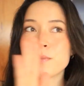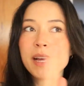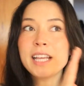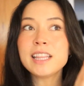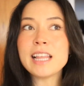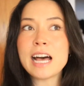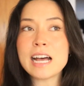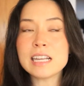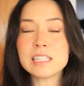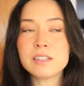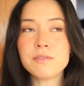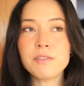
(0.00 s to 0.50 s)
my
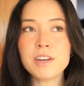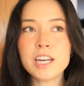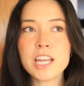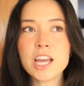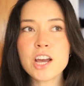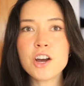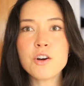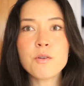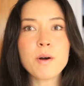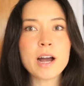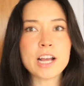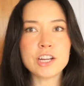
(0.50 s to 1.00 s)
last
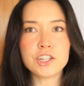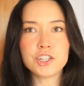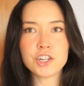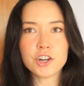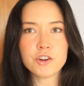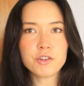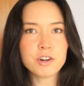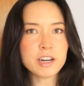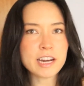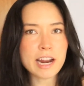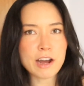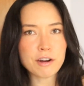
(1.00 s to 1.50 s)
video, I
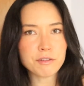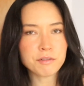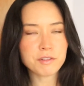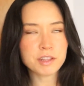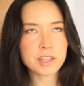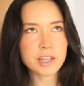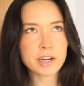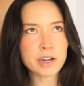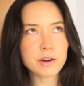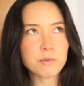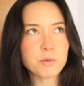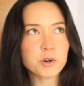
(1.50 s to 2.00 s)
showed an outfit
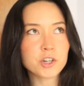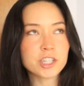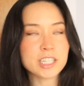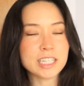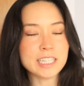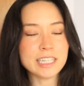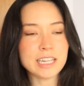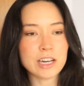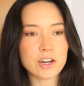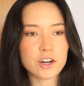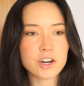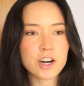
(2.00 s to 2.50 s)
that I wore to
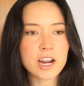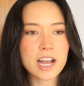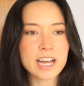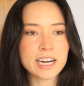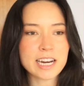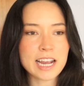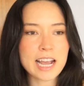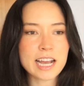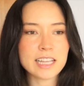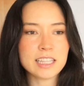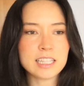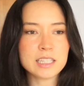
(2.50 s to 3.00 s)
dinner, and
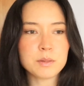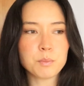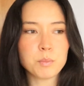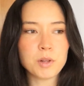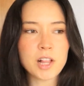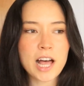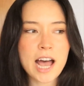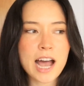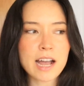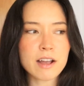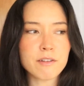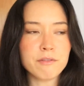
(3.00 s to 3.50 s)
I had this
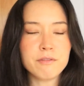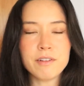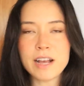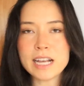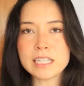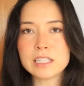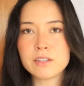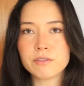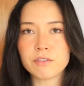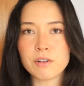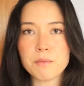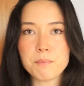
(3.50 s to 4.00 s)
black
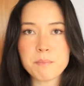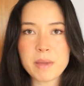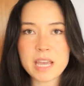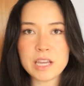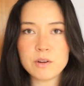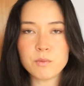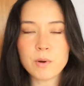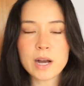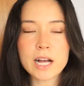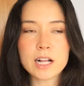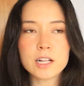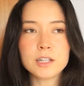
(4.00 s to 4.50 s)
vest from
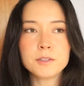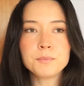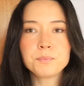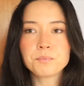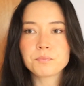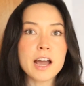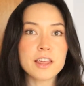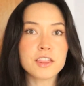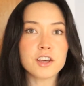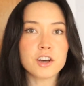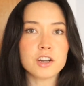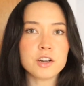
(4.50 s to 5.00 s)
Madewell.
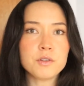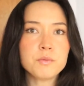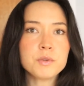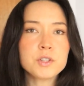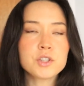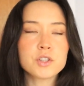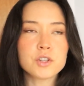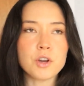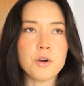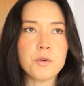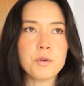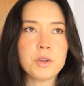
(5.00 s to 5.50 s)
I thought it was
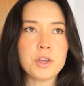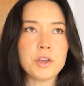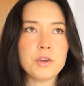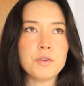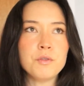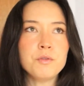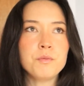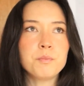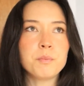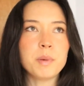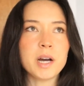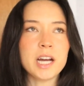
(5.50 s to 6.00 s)
so cute,